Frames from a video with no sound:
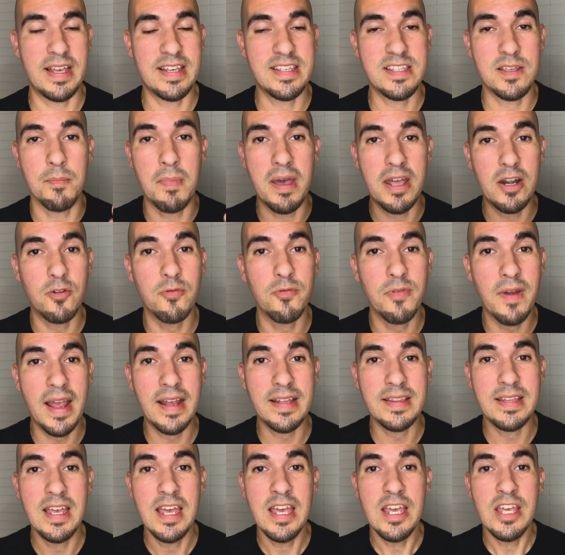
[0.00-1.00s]
As a matter of
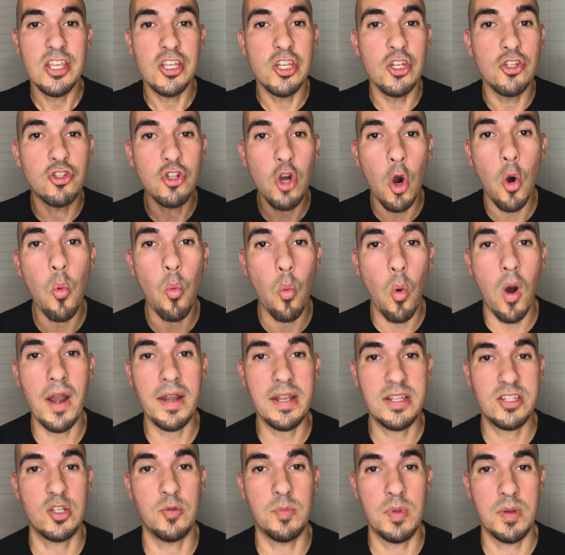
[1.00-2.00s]
fact, you don't
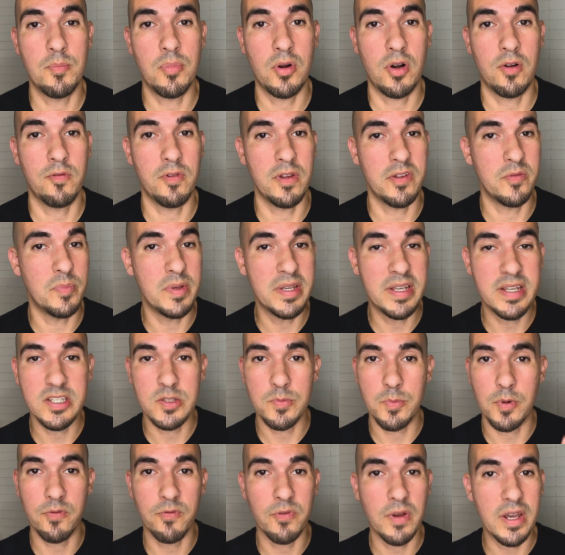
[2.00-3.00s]
want it to be perfect because
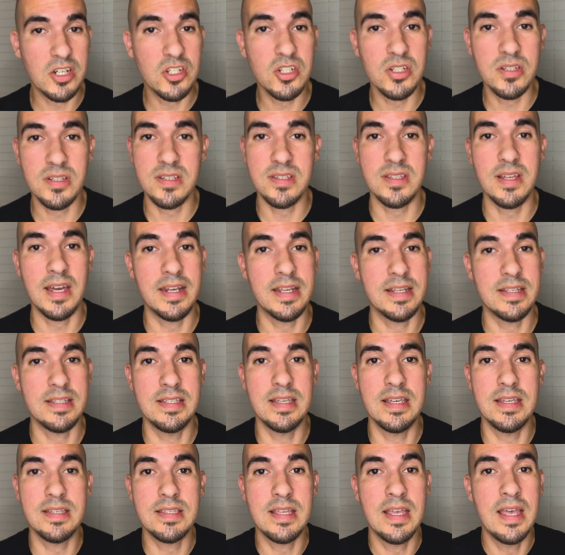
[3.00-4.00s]
perfection does not
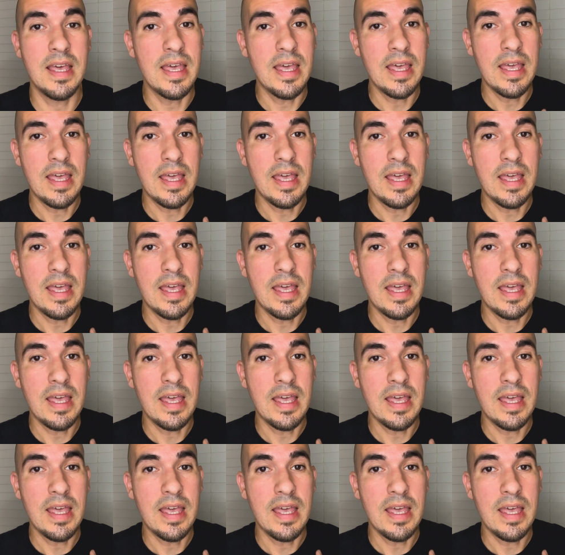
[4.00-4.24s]
exist,